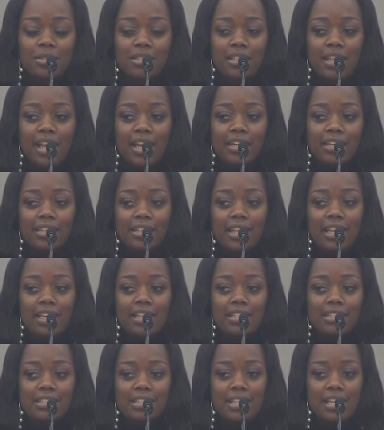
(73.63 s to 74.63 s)
Ken Johnson's
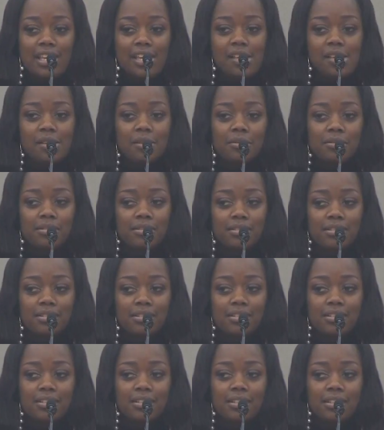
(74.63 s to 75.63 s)
mother and his
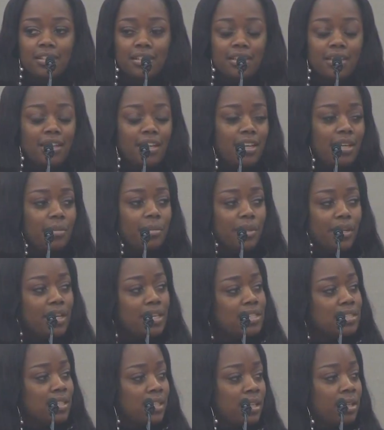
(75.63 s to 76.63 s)
ex-girlfriend are also among
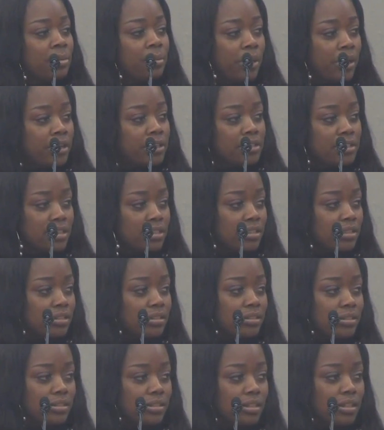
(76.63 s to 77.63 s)
those who are
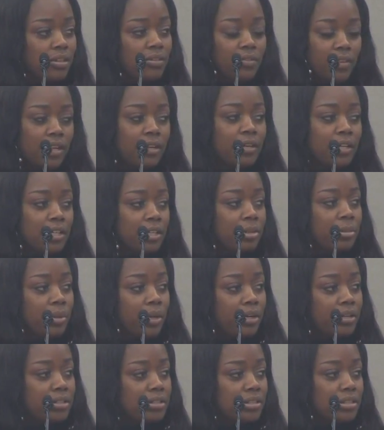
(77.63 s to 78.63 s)
testifying in his defense,
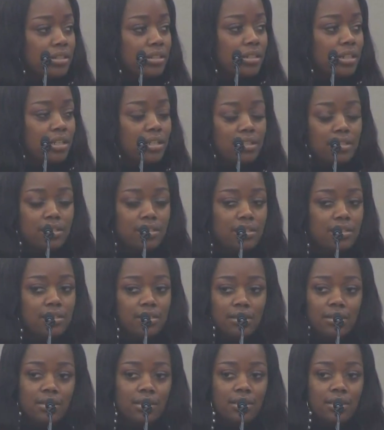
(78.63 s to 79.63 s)
saying he was a good
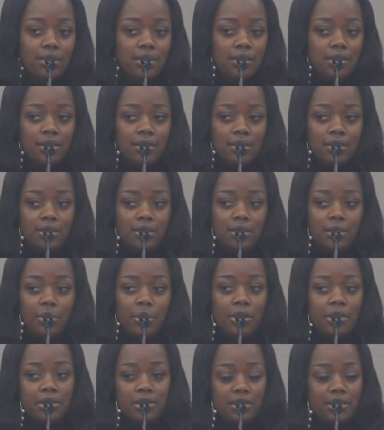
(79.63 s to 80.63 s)
person, a
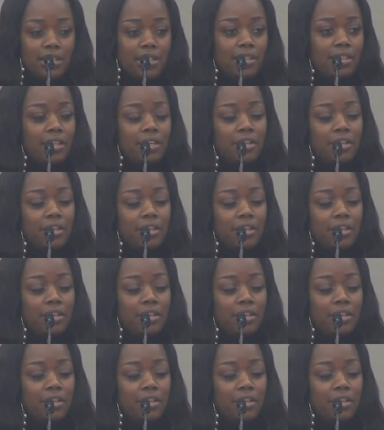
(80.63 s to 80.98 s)
family man